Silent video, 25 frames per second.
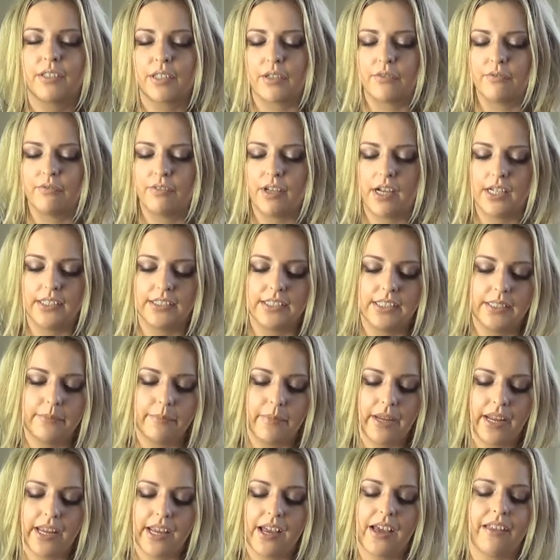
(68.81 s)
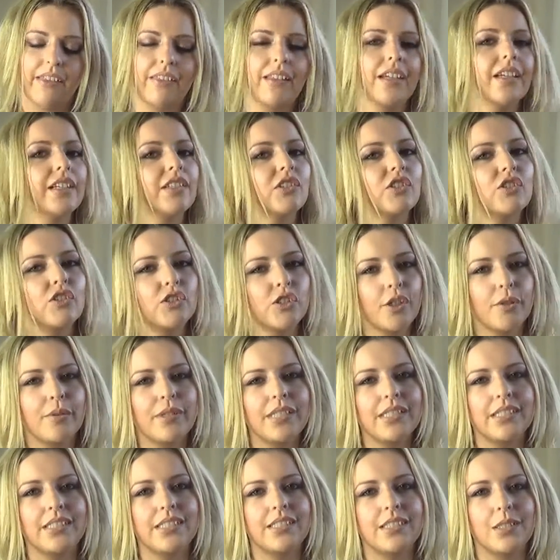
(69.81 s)
converted me and they are so
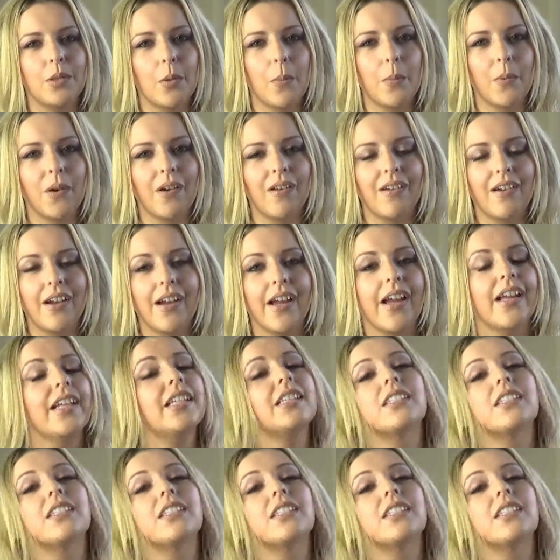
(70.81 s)
easy to apply.